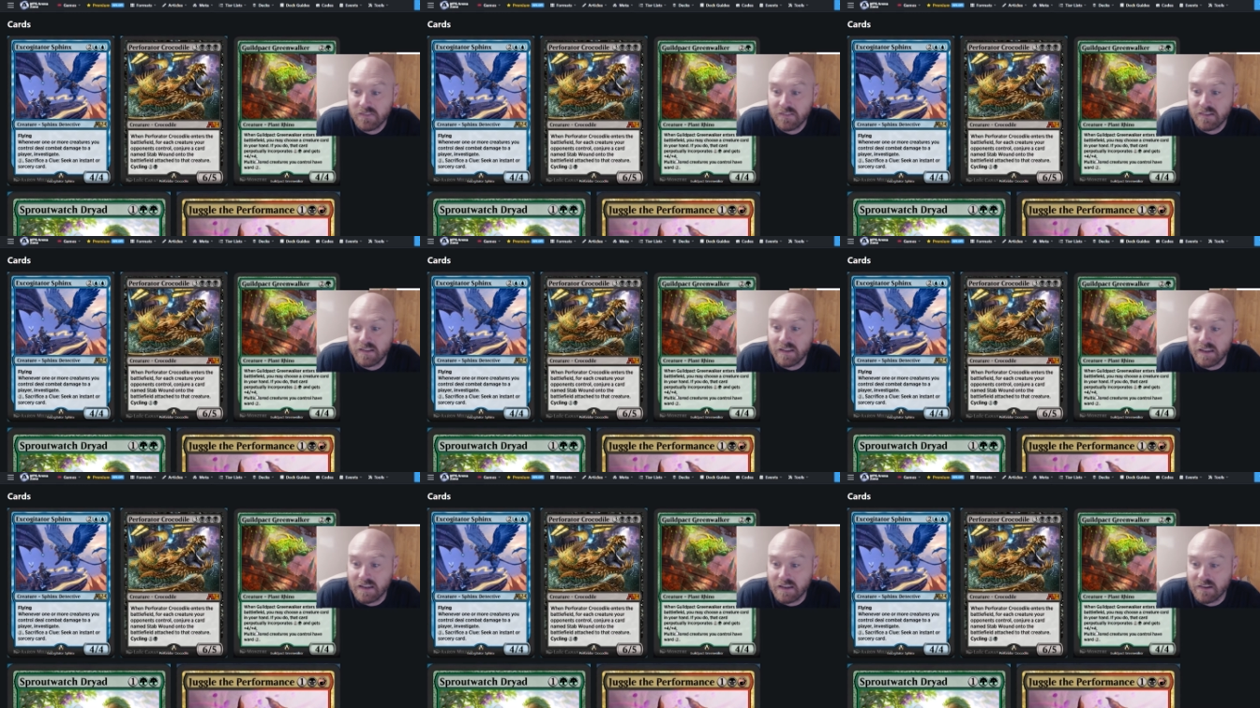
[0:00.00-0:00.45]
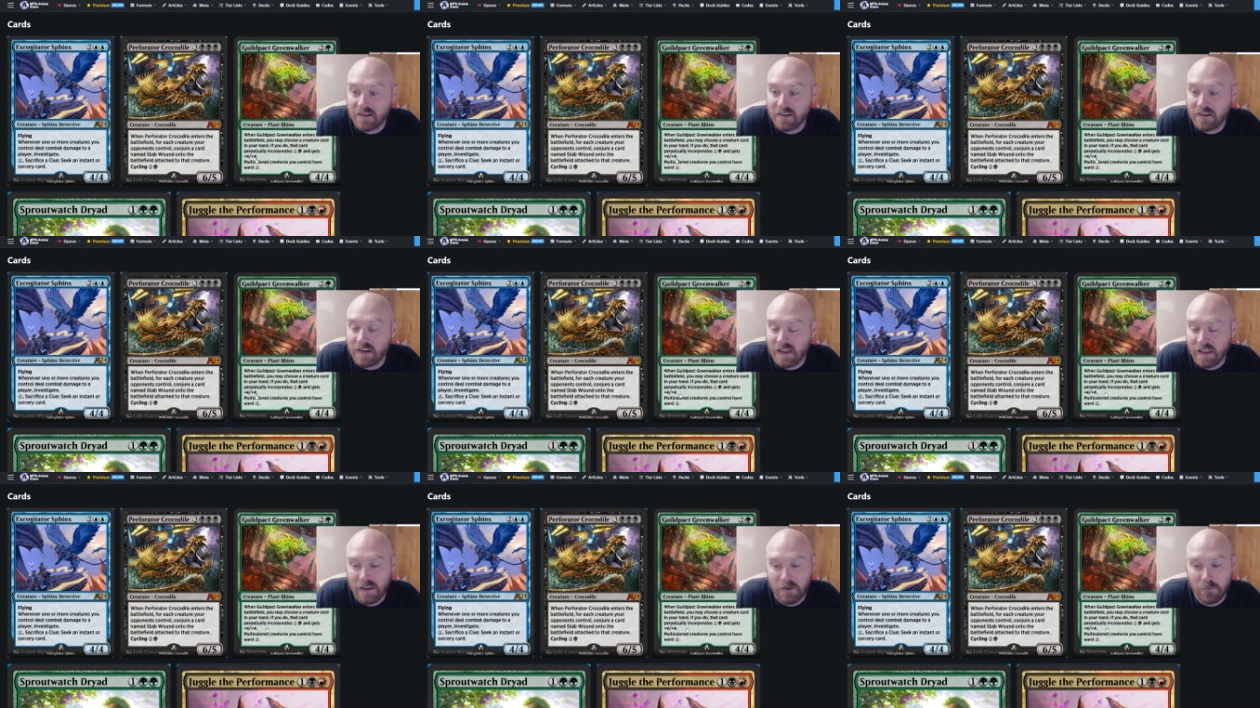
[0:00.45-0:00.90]
Like
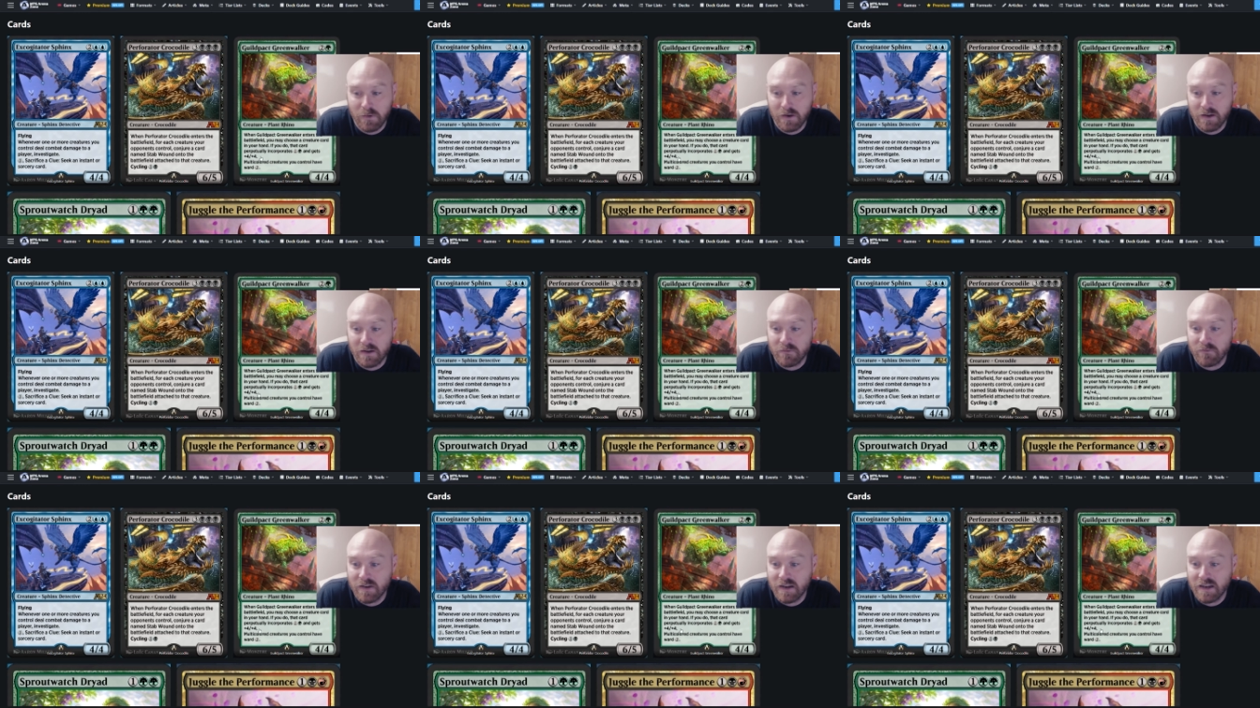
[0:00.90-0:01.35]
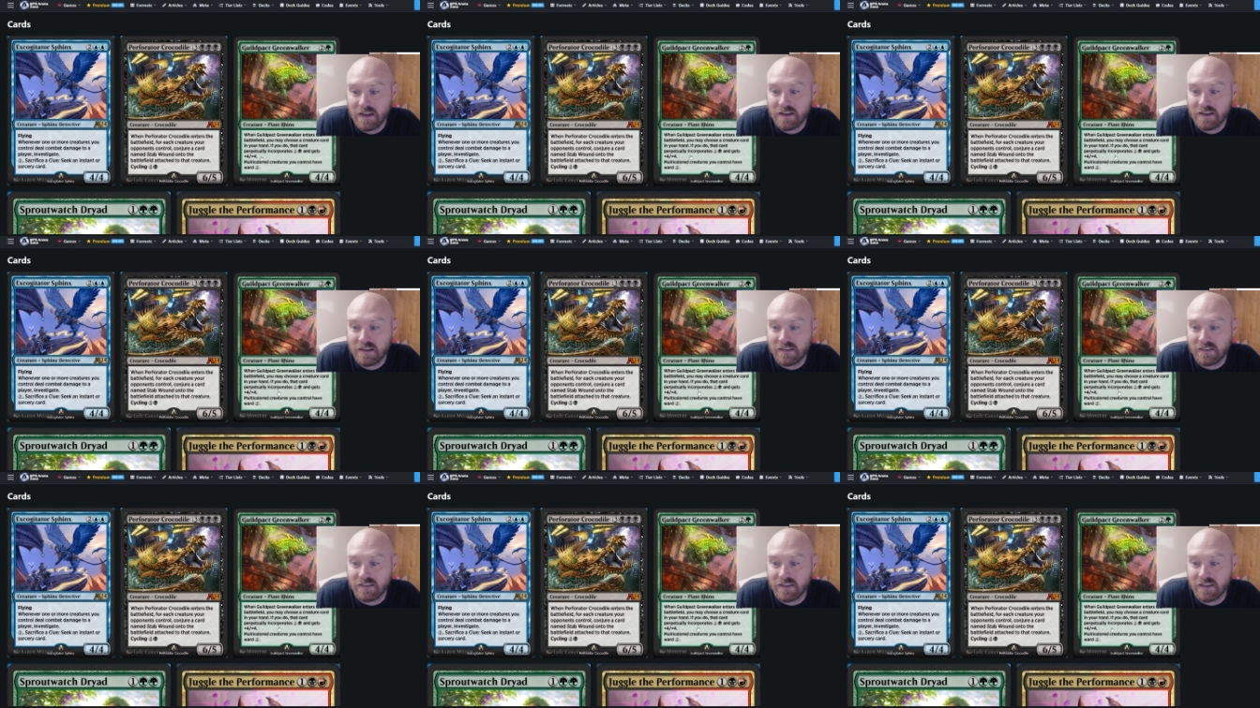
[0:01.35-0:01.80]
a Haywire
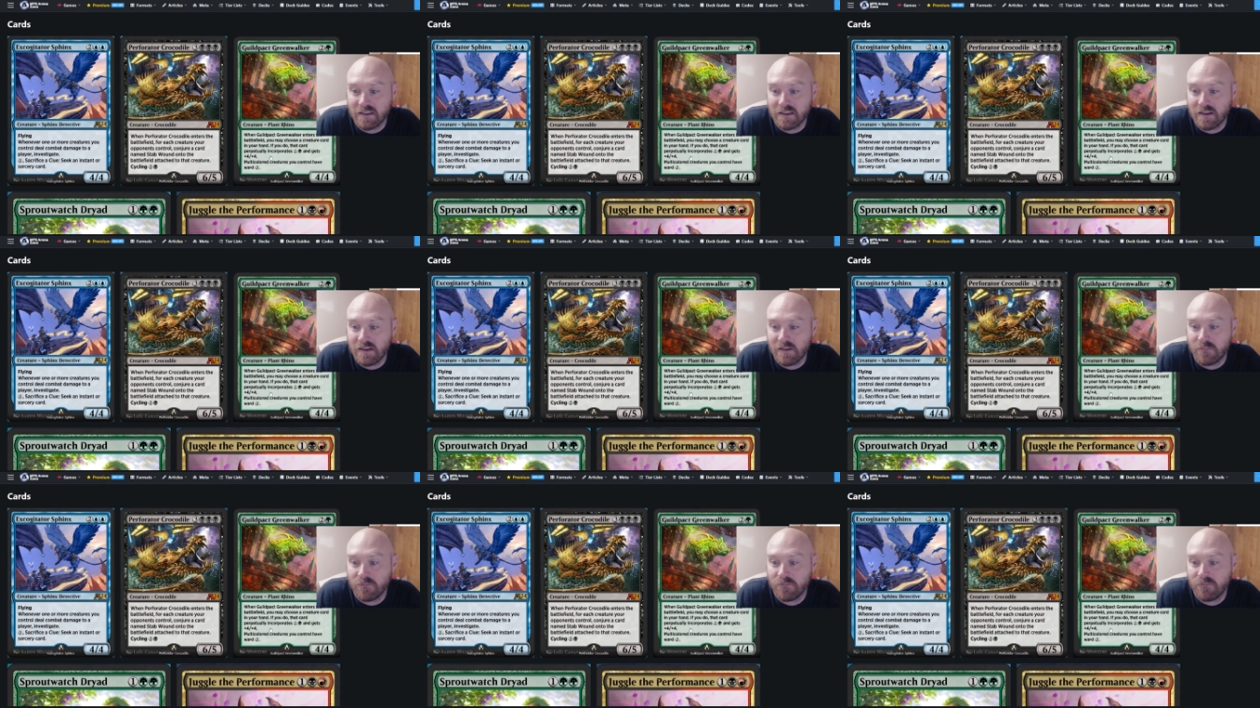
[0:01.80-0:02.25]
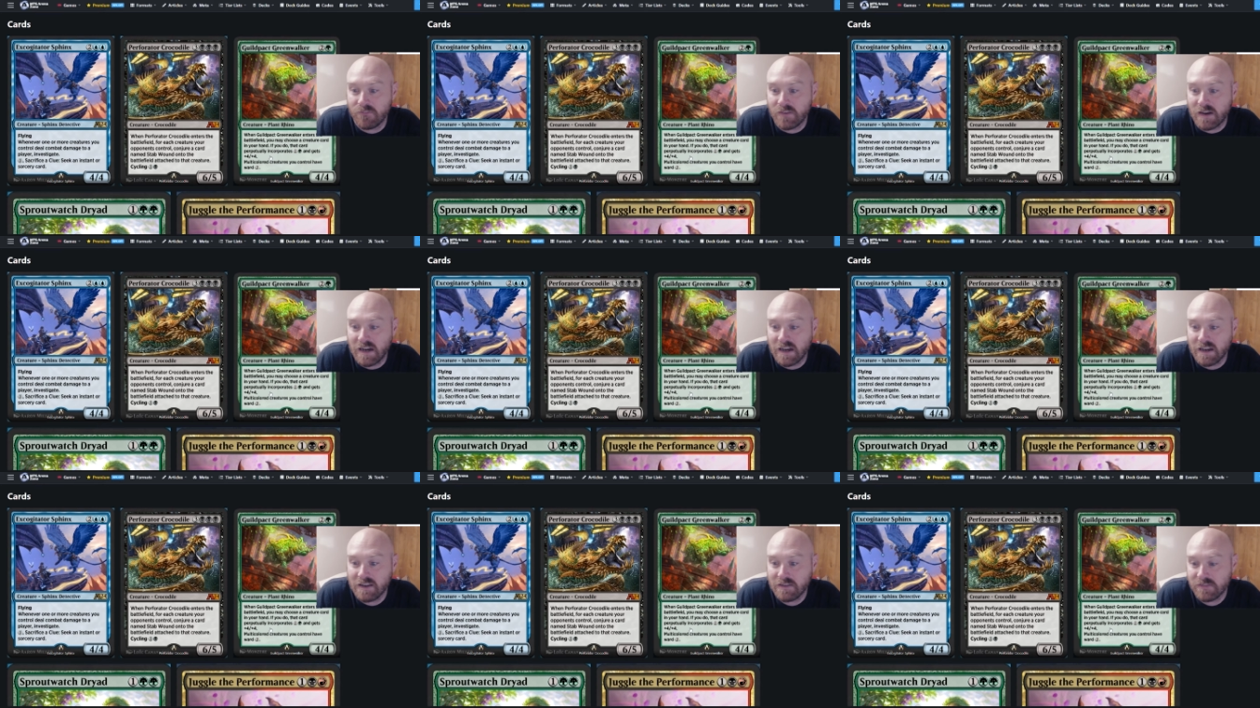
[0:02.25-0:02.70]
Might is like a
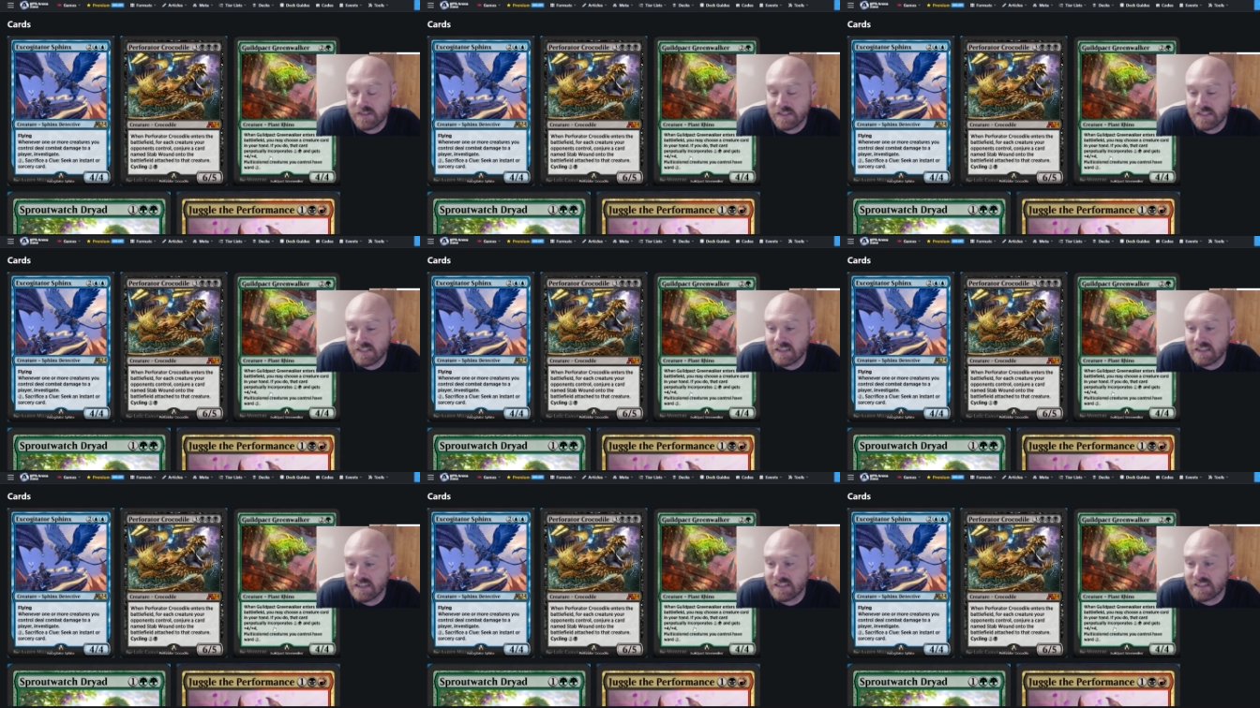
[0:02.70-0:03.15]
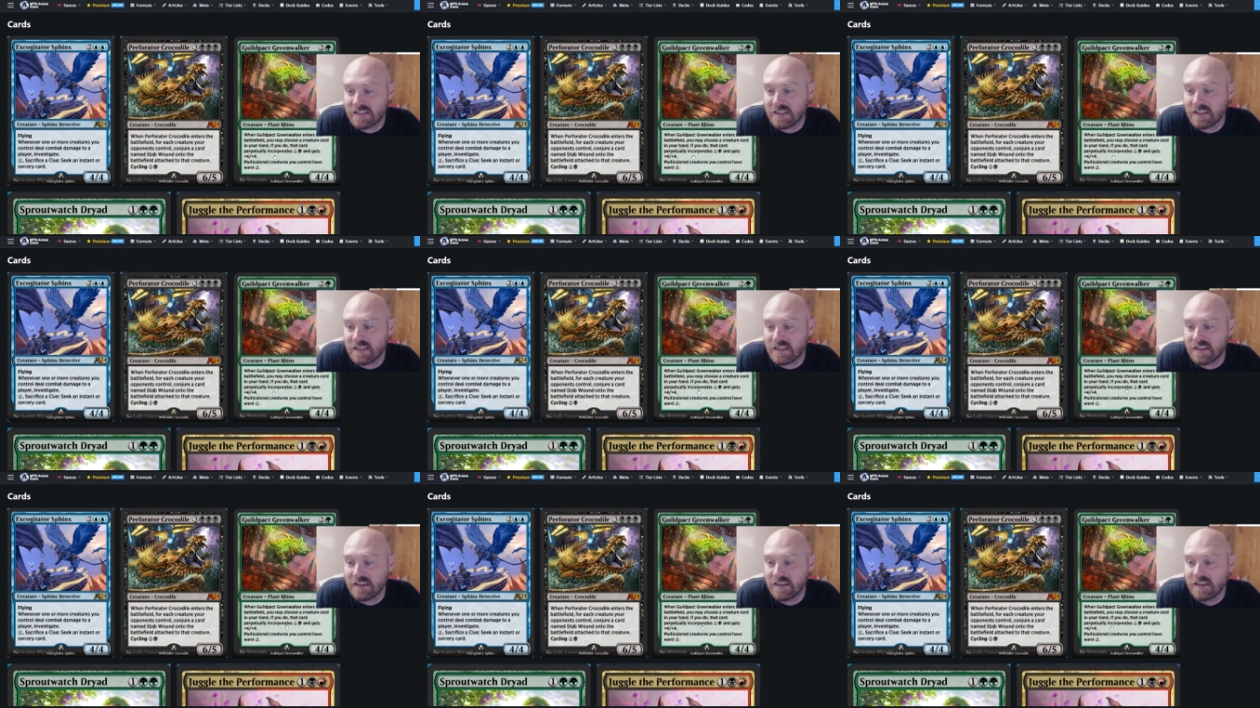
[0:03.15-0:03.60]
5/6.
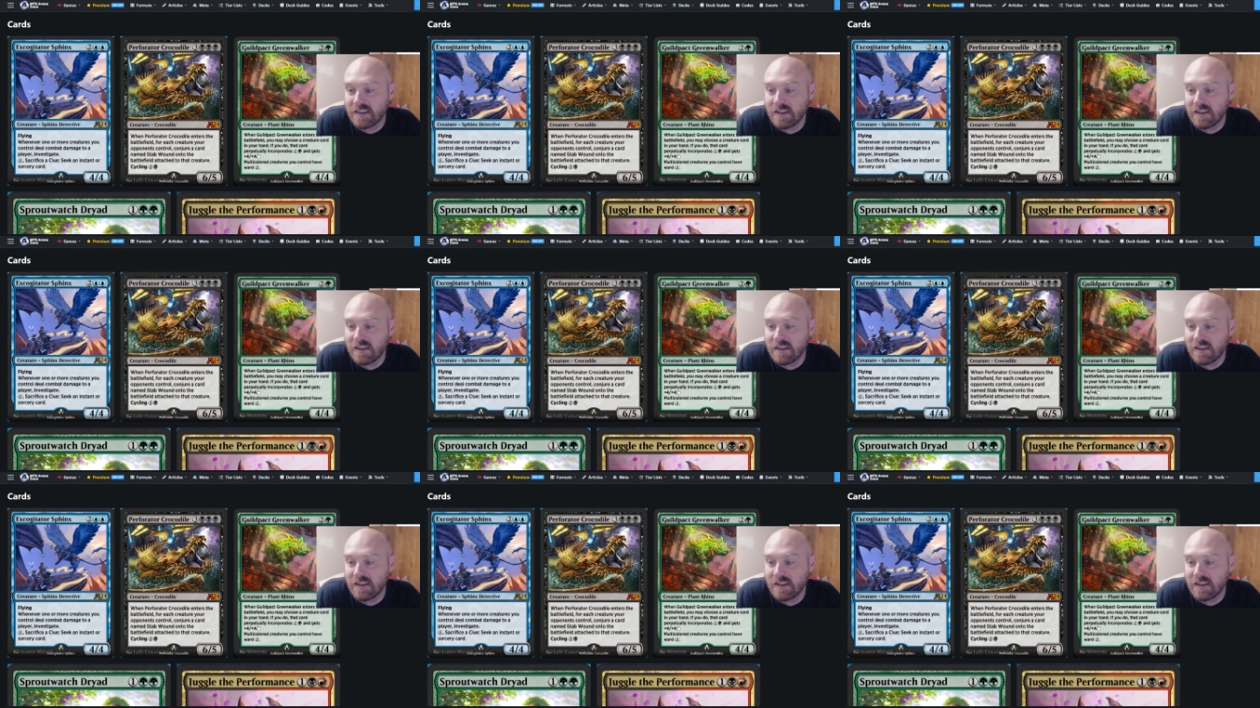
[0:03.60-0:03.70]
Like